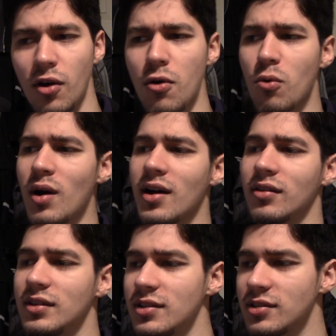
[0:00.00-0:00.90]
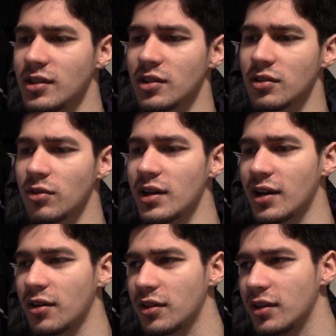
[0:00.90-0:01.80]
oh wow, isn't it great
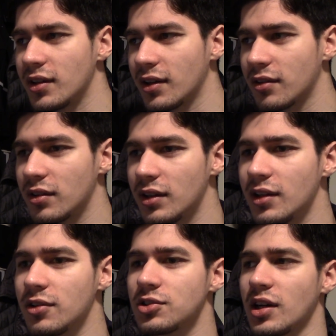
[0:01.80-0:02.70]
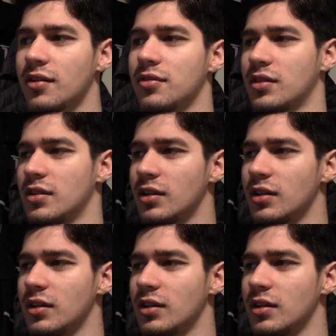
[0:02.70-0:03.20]
how the English have,